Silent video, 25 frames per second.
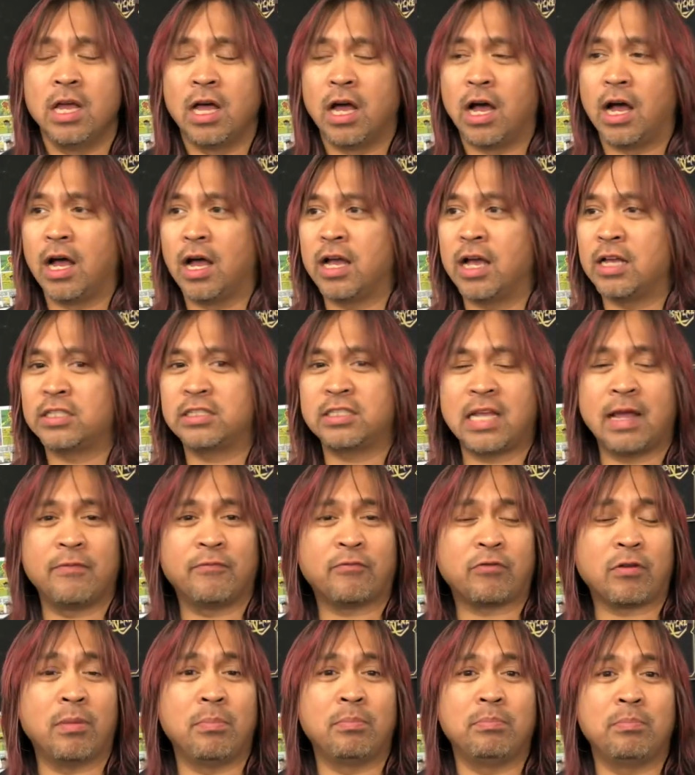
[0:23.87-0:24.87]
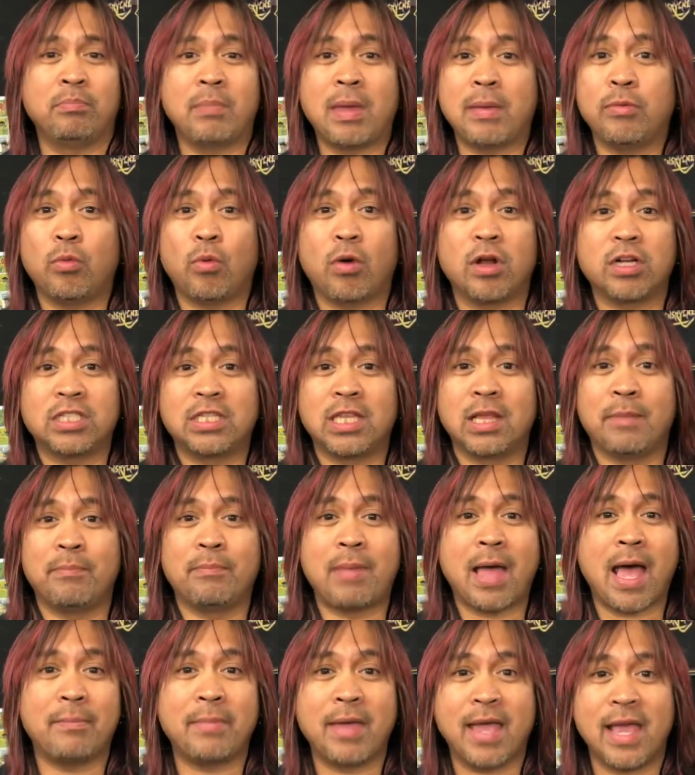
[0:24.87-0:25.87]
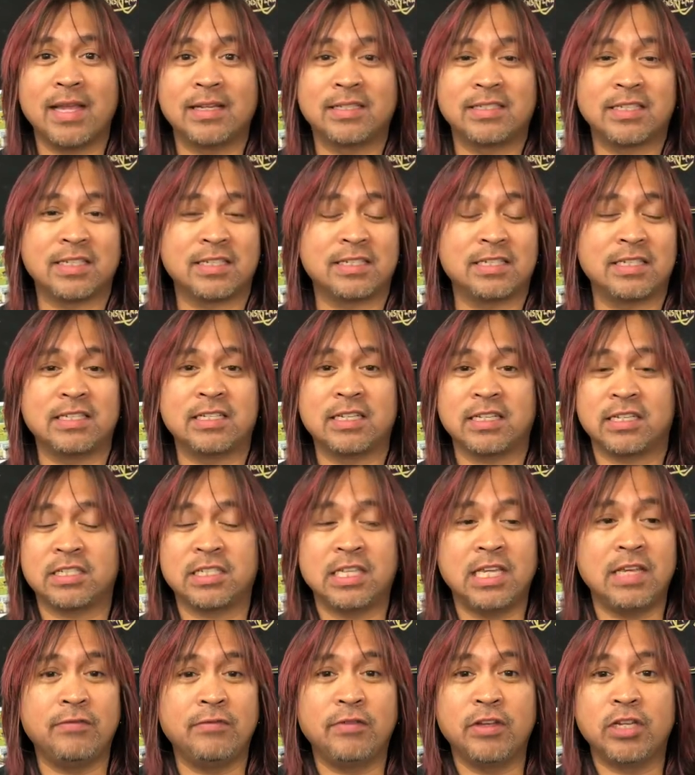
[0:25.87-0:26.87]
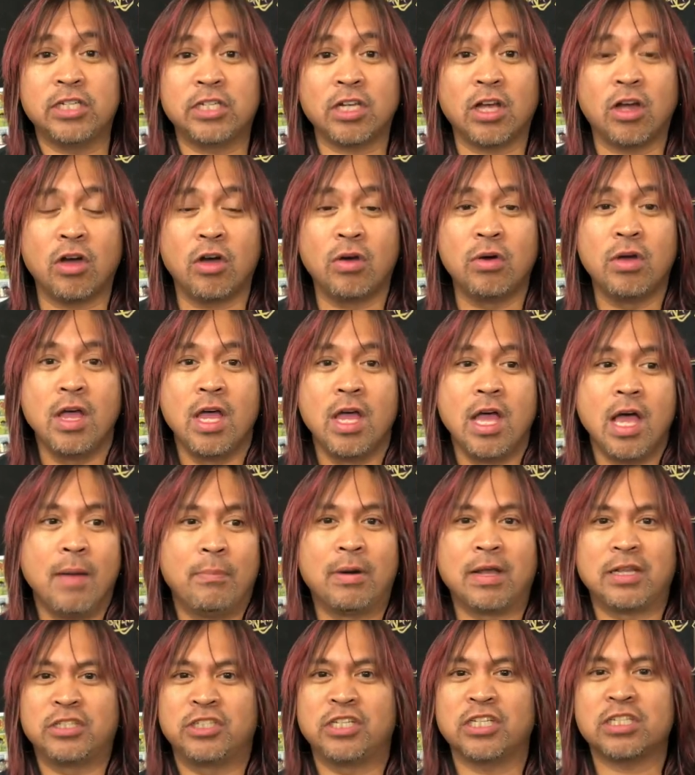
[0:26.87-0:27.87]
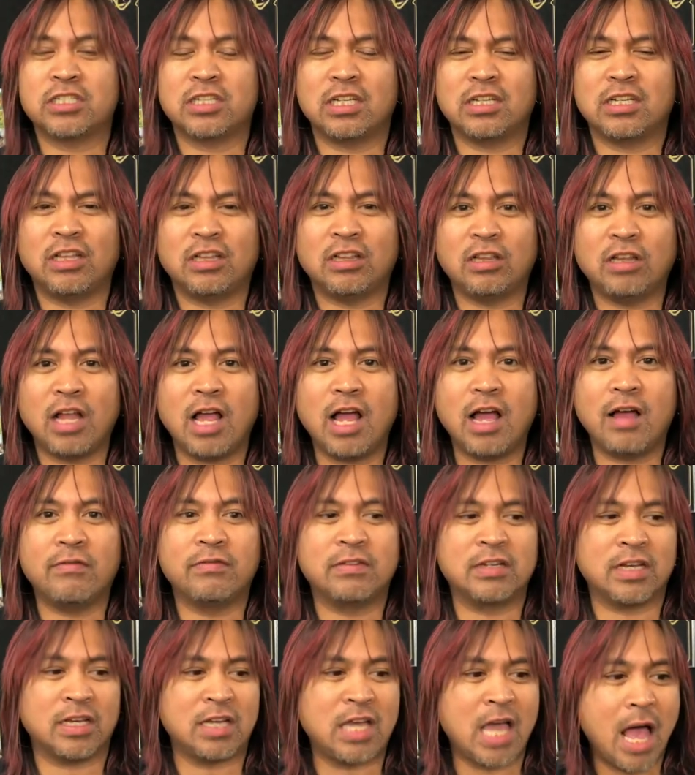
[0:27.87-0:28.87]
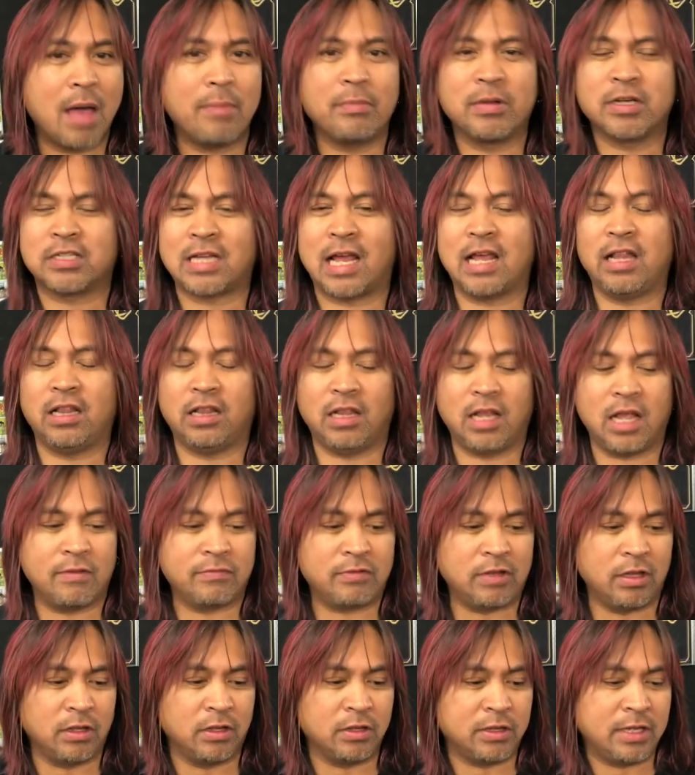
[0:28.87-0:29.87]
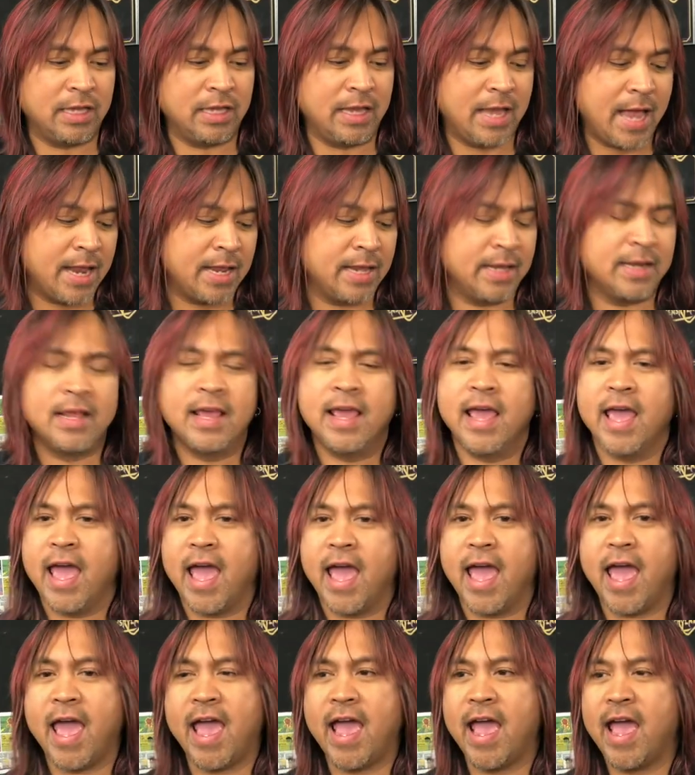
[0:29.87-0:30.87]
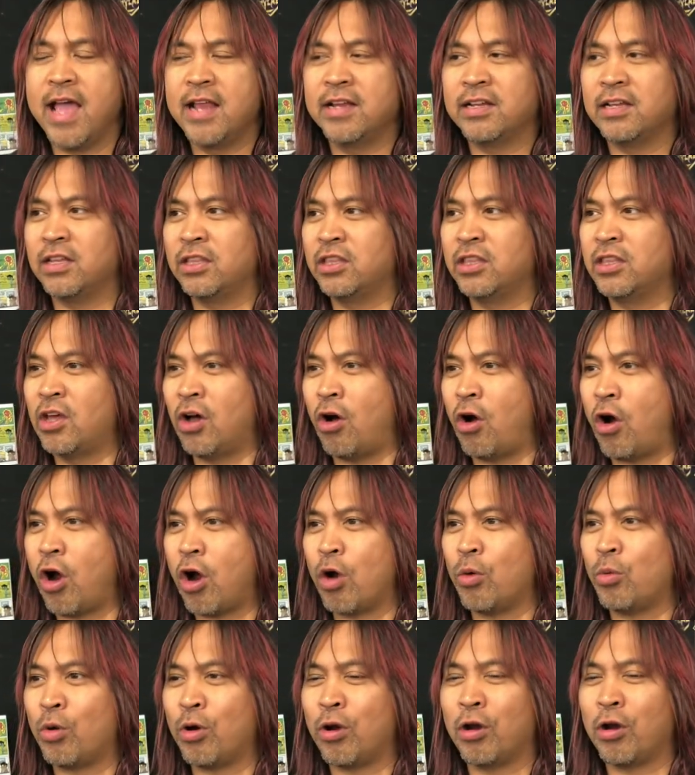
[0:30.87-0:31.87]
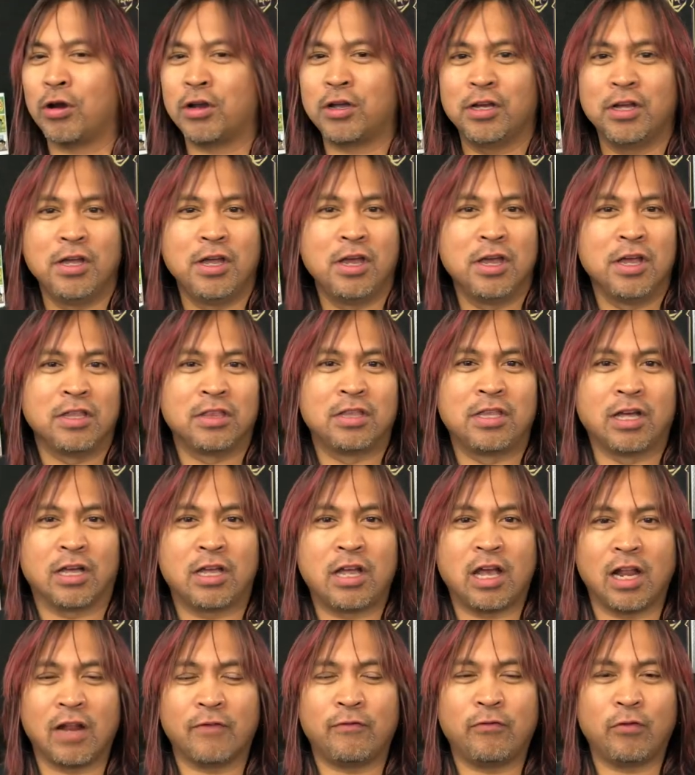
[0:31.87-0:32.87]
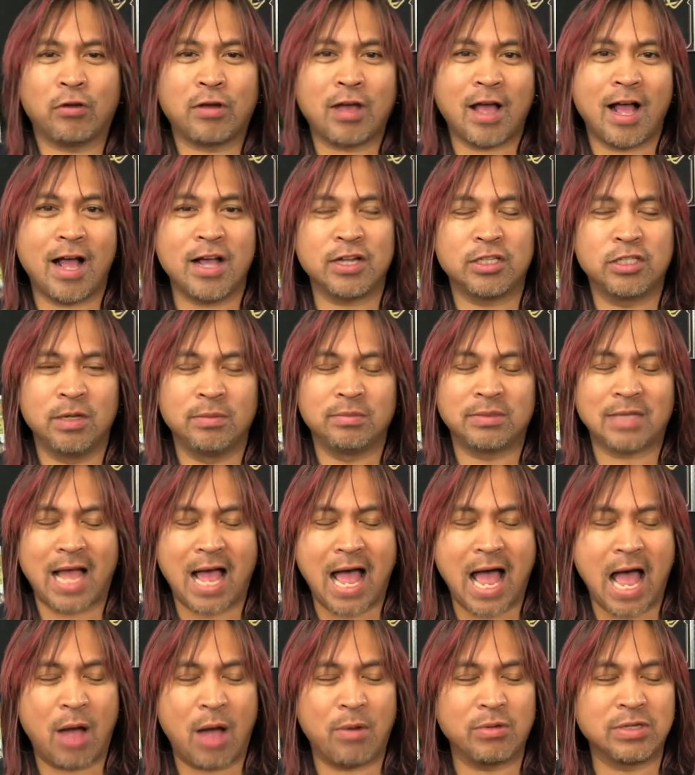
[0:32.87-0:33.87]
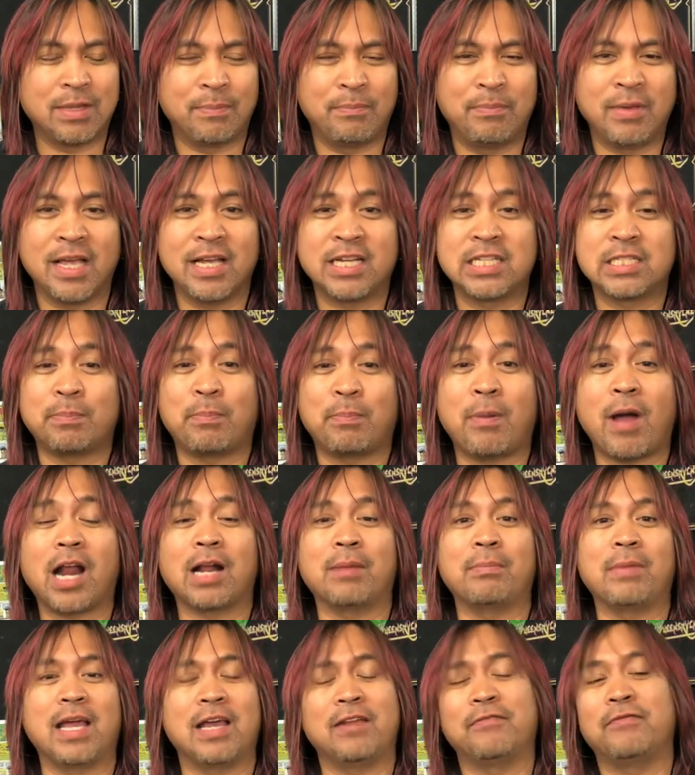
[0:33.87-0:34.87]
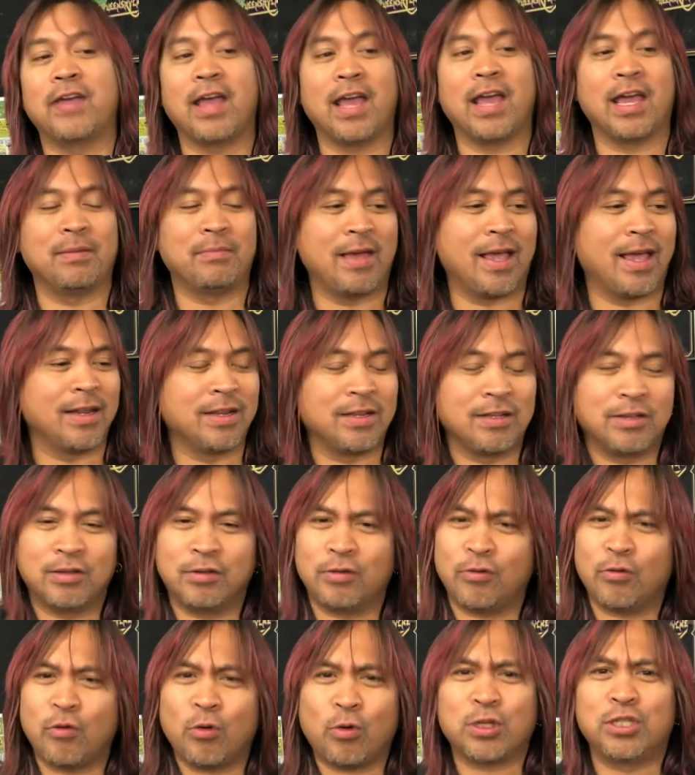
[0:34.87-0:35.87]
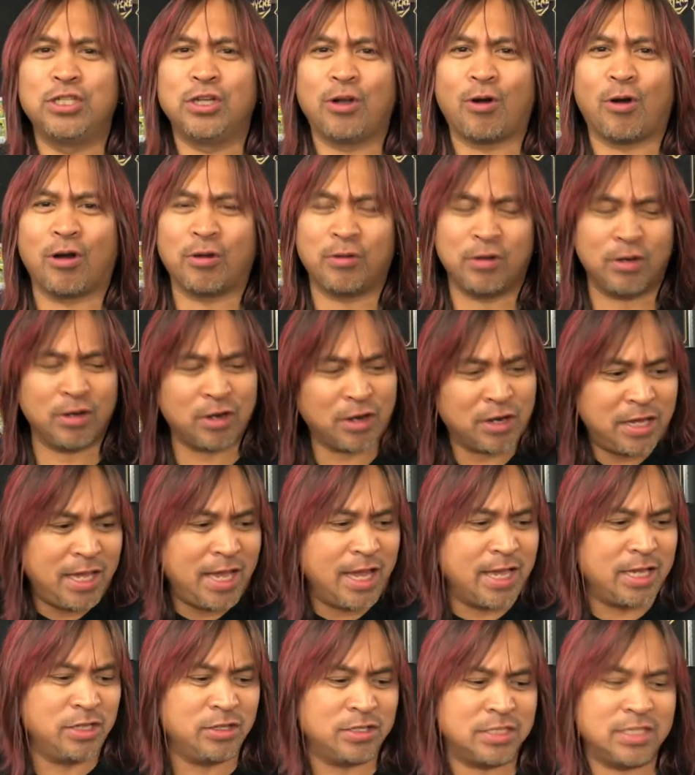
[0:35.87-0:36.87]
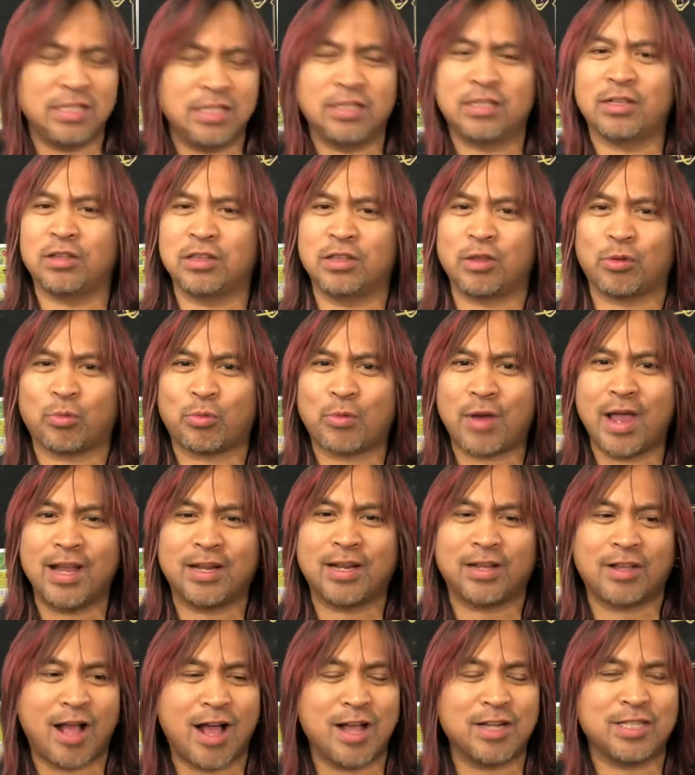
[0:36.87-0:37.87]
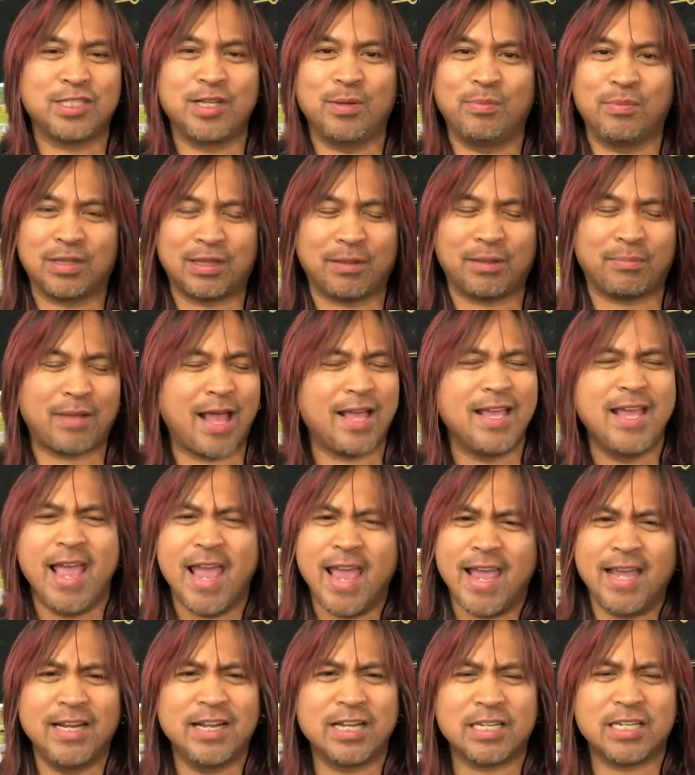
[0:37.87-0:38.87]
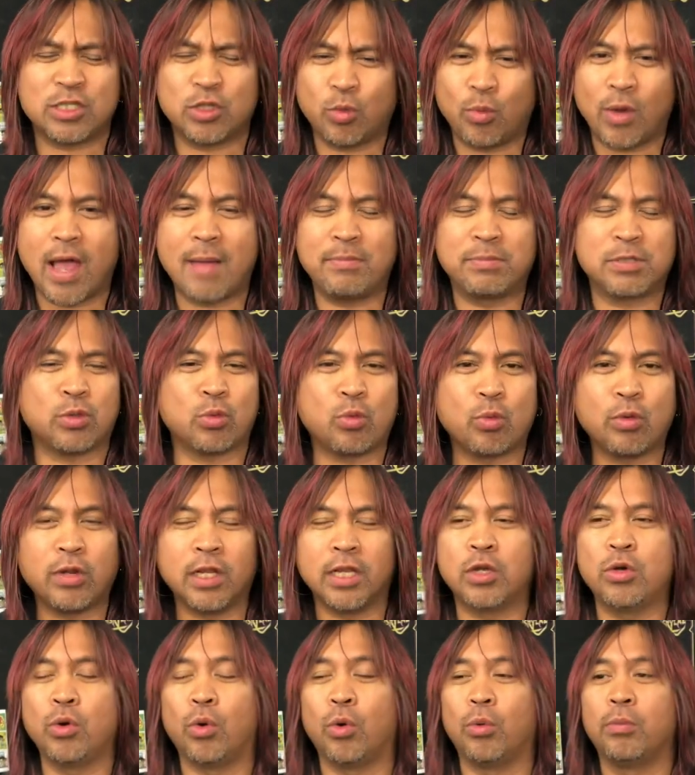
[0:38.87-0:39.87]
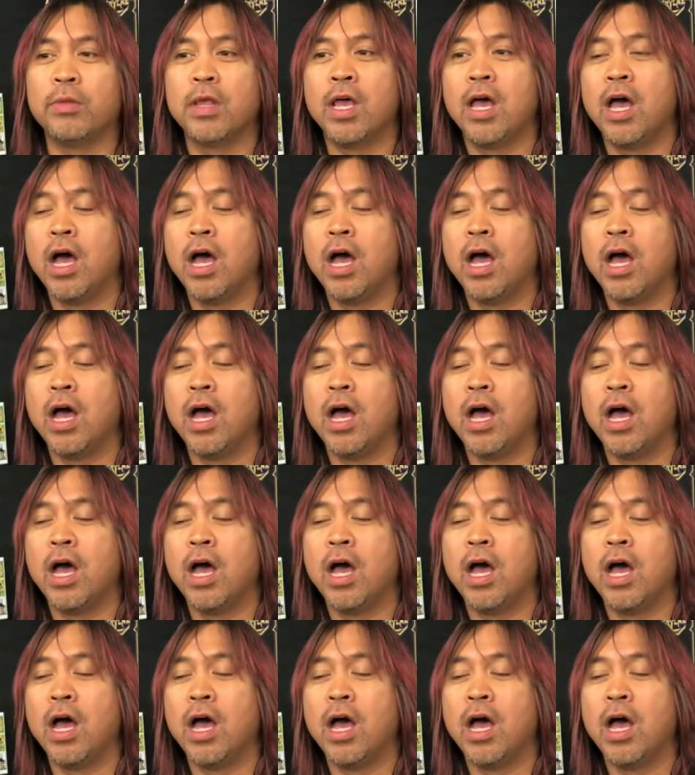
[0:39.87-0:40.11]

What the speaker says: It stemmed from maybe watching the Batman 66 TV show, but just loved comics. I loved looking at it and the artwork, the colorful costumes. I was a big Spider-Man fan, man. Of course you are. You're a kid. You see the red costume with the black. He does the webs. It's really cool.